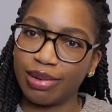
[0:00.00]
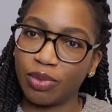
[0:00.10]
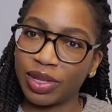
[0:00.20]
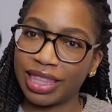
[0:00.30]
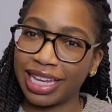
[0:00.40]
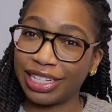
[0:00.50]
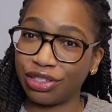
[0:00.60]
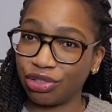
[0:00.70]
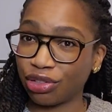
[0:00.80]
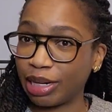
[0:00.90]
with nice
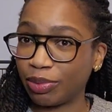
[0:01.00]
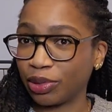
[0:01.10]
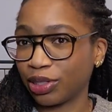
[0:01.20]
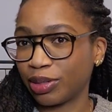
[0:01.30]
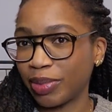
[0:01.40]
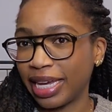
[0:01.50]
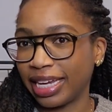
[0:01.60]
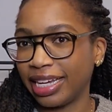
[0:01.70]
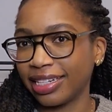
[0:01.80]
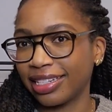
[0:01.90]
drape will just make
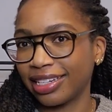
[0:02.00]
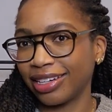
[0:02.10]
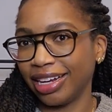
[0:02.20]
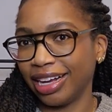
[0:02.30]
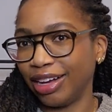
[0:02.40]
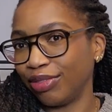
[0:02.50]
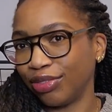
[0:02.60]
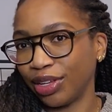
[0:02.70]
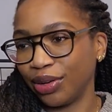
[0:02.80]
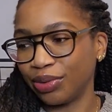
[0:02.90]
it
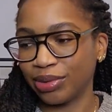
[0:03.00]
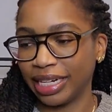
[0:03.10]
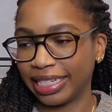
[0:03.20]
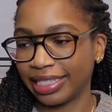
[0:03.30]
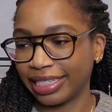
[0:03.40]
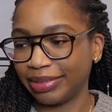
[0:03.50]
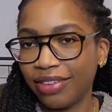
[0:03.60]
flow nicely.